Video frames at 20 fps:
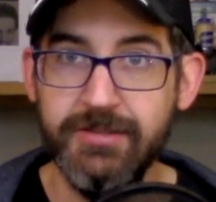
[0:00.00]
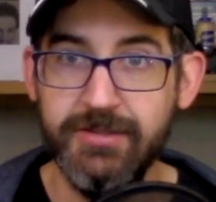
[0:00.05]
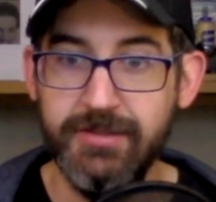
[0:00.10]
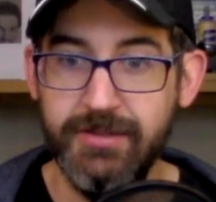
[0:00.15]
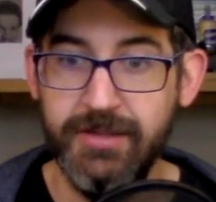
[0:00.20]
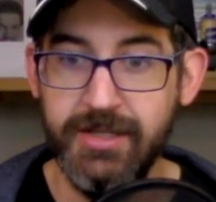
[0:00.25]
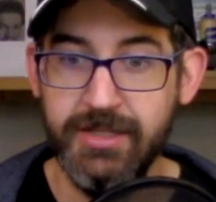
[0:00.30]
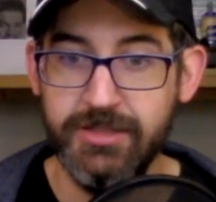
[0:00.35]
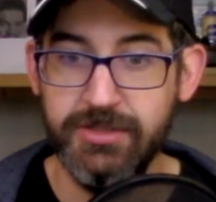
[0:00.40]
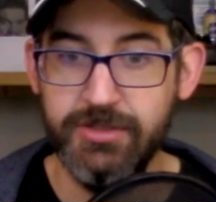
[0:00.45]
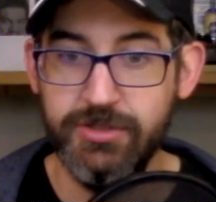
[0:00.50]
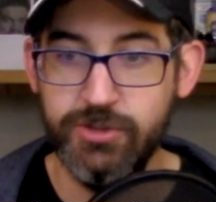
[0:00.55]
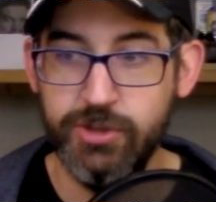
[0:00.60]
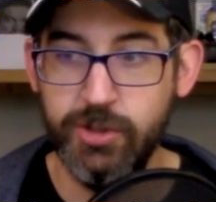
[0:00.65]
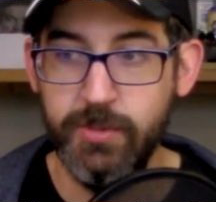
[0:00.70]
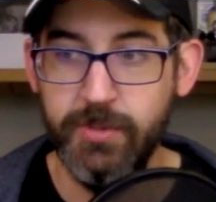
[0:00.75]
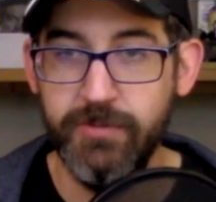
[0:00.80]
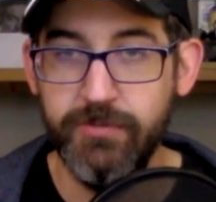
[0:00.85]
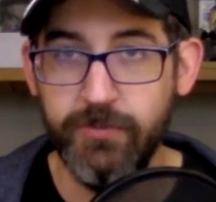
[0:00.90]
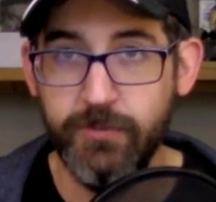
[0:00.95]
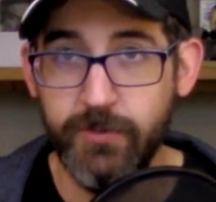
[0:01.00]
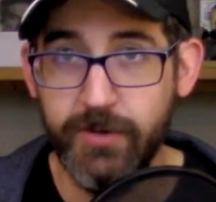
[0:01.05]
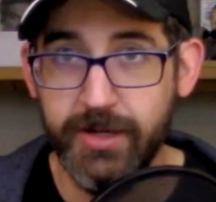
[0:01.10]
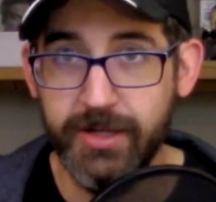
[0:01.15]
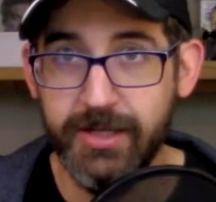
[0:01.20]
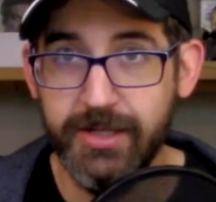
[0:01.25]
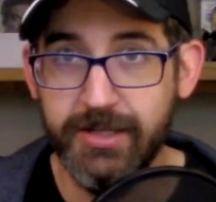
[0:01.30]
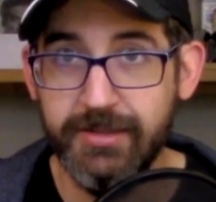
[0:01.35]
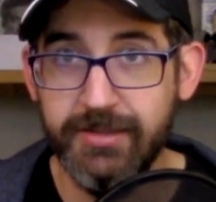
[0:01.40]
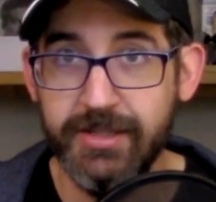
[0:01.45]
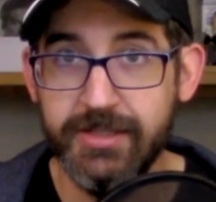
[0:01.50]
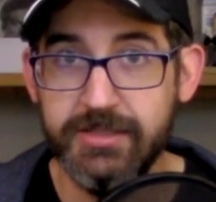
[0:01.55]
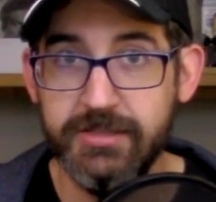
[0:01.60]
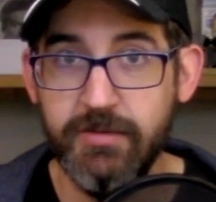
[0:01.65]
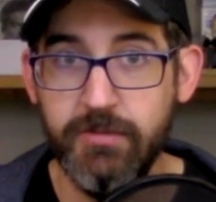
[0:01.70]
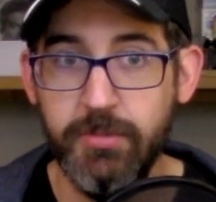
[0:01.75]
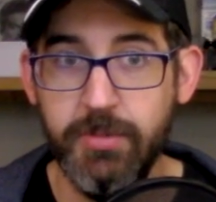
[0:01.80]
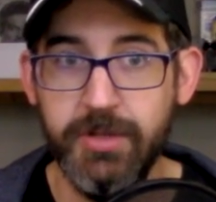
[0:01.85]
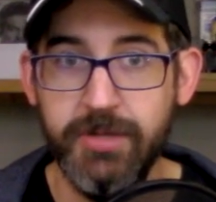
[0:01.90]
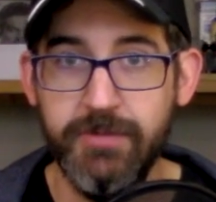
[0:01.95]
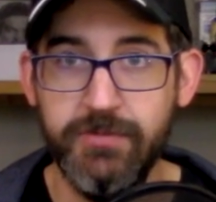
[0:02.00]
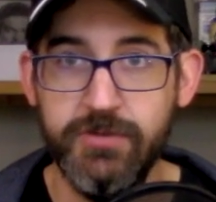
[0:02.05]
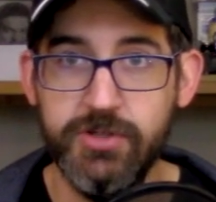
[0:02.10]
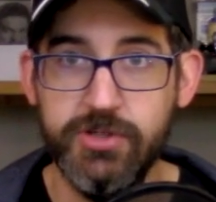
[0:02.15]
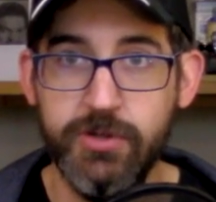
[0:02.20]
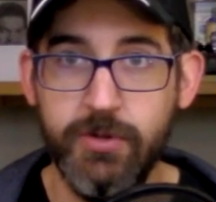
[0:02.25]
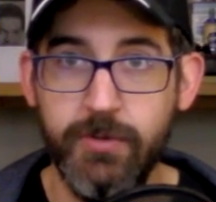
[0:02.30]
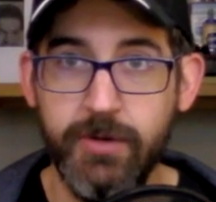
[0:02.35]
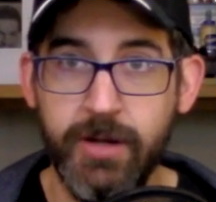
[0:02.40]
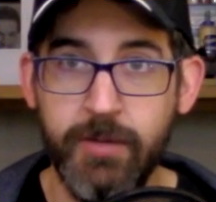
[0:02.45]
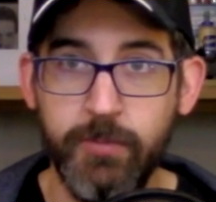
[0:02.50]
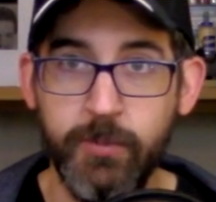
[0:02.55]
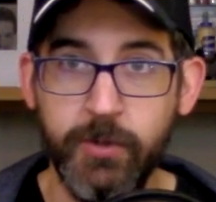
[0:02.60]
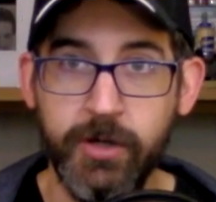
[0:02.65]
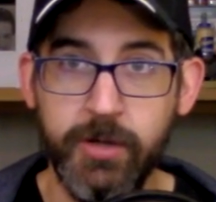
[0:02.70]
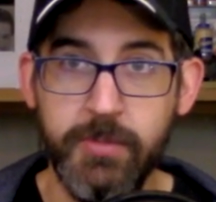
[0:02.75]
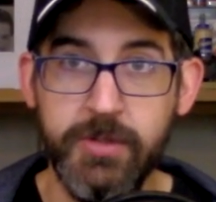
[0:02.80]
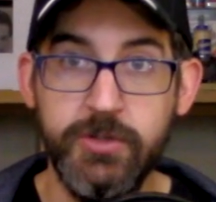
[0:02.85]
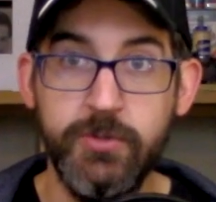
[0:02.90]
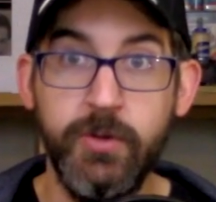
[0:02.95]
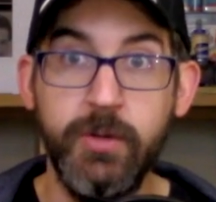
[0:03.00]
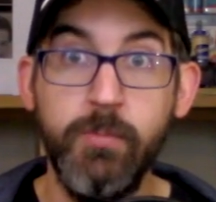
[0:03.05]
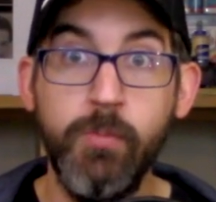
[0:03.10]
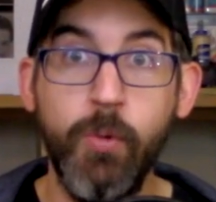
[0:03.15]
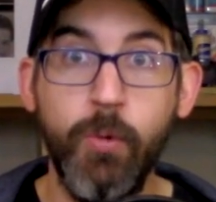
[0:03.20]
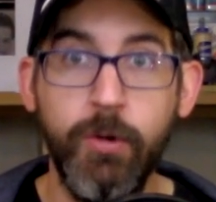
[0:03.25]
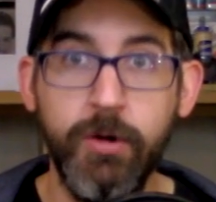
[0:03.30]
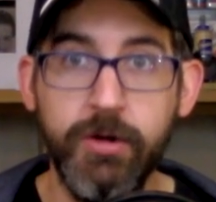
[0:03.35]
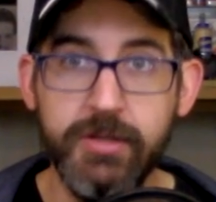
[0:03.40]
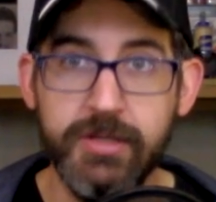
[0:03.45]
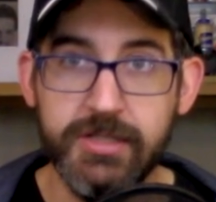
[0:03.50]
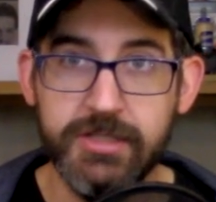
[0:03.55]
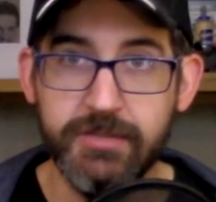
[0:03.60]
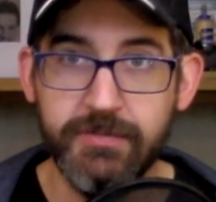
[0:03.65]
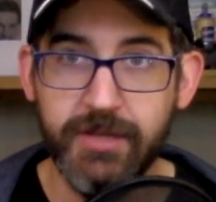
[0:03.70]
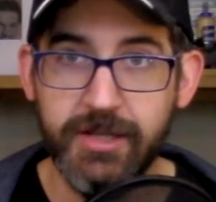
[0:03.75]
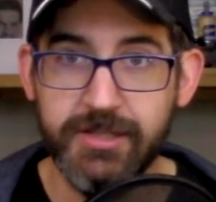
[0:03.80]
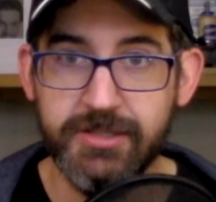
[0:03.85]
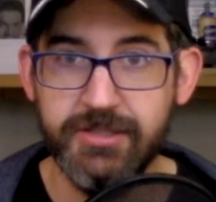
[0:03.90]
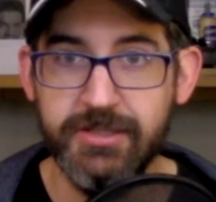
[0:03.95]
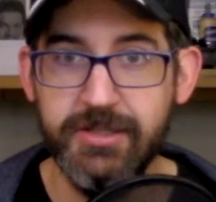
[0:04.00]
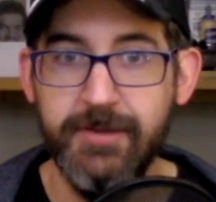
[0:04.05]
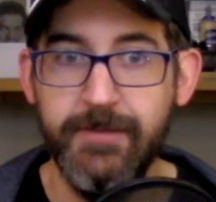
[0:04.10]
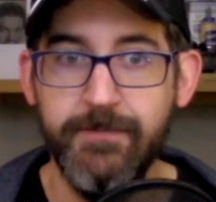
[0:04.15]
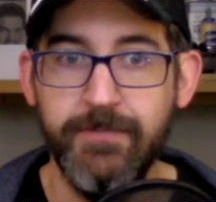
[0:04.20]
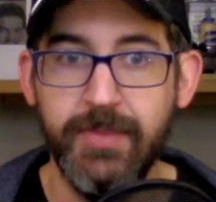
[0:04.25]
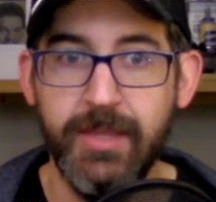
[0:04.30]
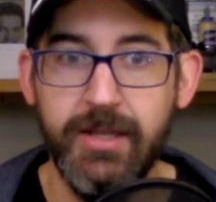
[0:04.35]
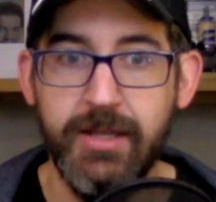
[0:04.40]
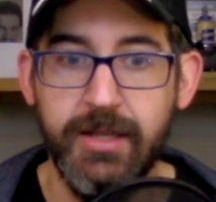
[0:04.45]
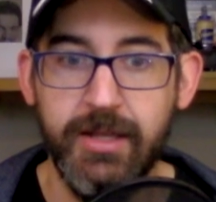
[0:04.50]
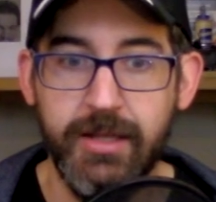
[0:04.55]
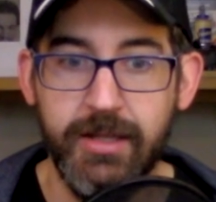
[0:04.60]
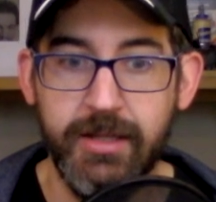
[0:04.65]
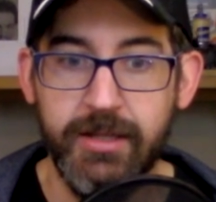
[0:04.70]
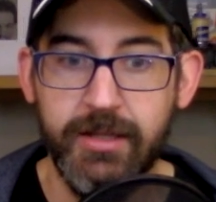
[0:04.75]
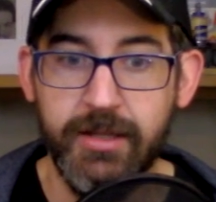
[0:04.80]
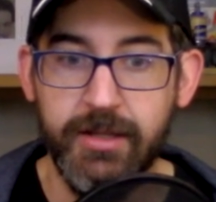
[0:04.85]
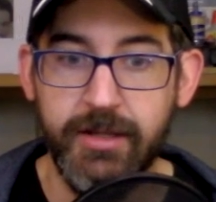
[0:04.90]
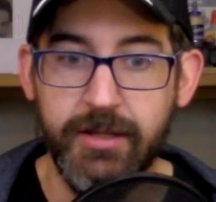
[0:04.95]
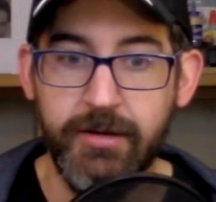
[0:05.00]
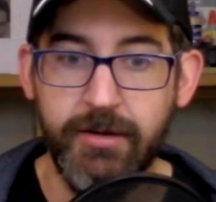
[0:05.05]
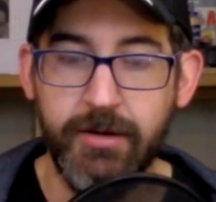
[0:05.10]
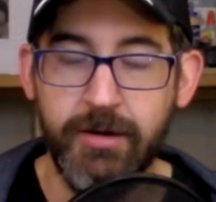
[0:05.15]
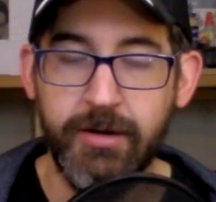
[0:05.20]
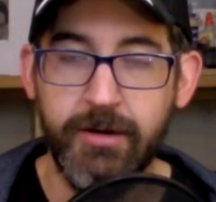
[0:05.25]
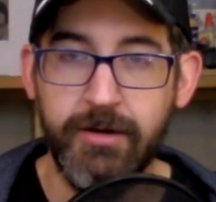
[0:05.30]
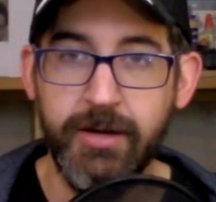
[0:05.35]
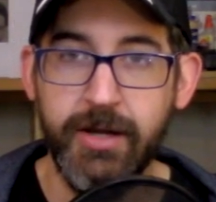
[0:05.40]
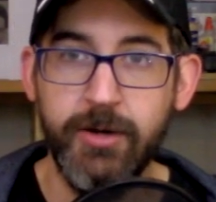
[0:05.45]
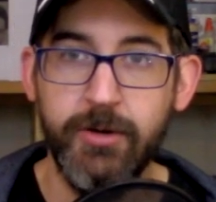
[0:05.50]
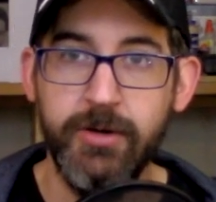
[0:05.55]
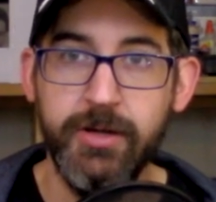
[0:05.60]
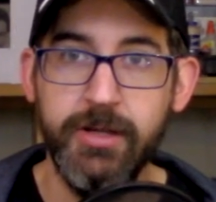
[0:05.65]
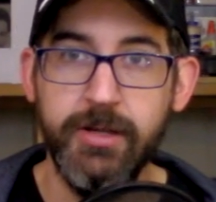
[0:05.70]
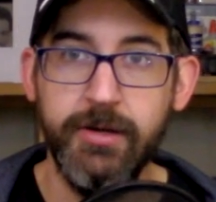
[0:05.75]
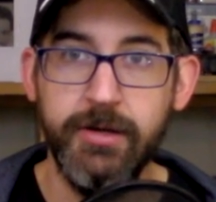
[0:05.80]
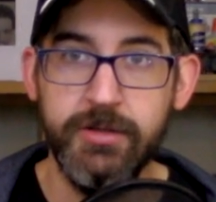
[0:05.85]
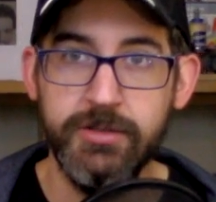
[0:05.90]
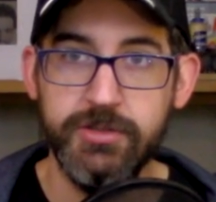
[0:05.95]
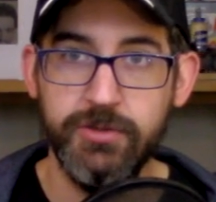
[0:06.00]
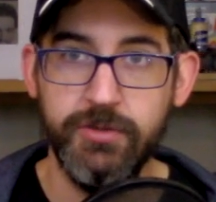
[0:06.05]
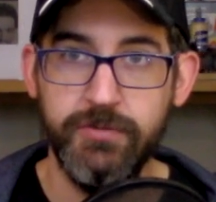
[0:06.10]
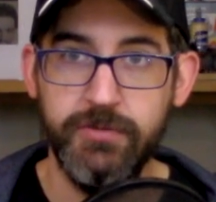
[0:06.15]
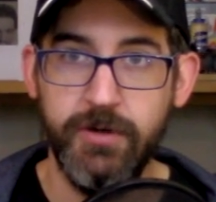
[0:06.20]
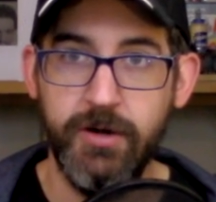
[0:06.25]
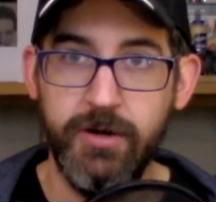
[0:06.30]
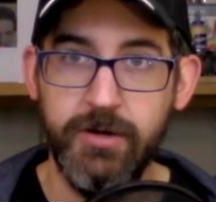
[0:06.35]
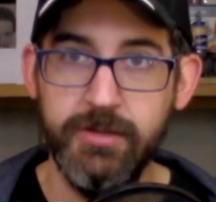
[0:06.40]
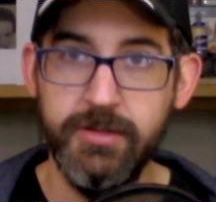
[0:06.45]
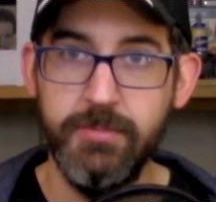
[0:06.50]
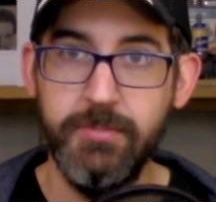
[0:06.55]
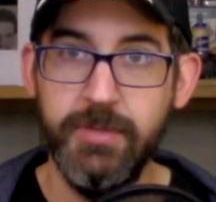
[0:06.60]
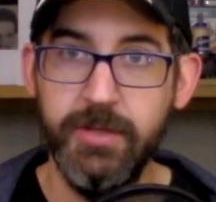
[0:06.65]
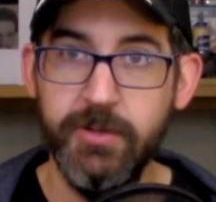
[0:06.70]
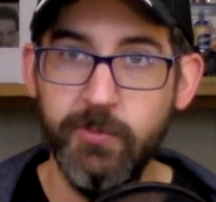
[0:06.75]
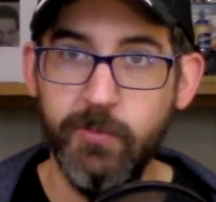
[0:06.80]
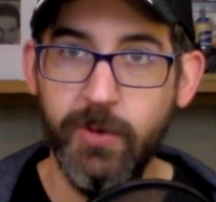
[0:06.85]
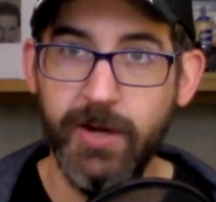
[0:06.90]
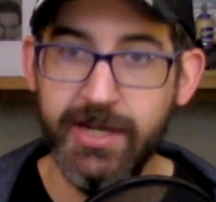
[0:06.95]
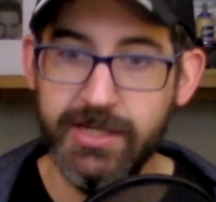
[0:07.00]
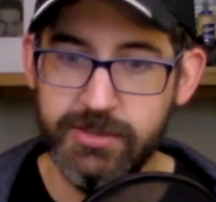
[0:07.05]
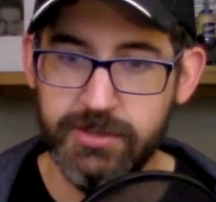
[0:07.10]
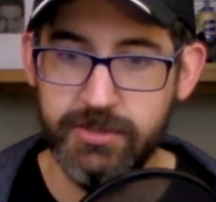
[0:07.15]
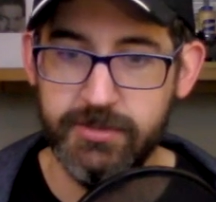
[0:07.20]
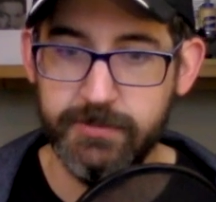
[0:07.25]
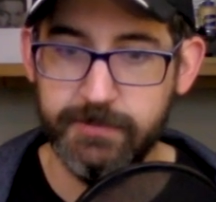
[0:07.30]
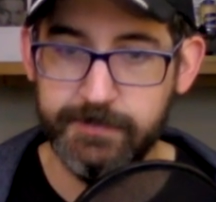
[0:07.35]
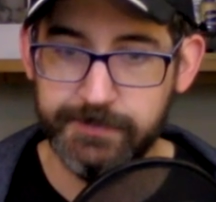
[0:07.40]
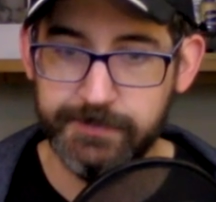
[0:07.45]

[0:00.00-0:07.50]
Thanks to Jeremy for running it. Thanks to everybody for showing up. We're going to be doing more of these events in our area here. So if you are in the Midwest,